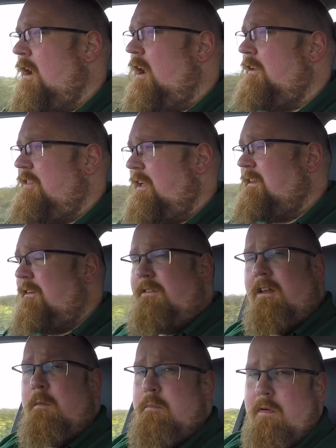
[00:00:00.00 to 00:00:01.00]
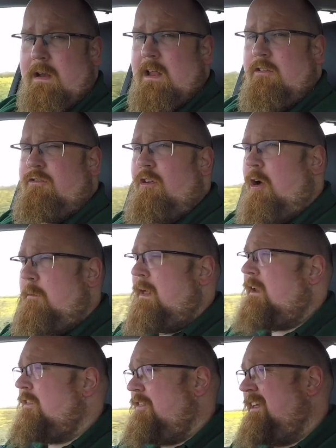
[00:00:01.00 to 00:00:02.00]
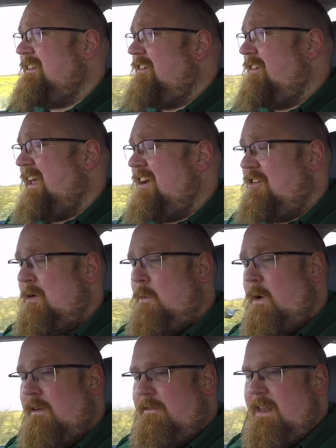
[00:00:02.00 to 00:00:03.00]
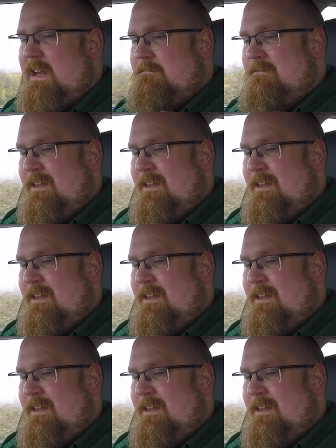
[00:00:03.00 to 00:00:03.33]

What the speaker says: I think they've done a brilliant job, and I think this is actually one of the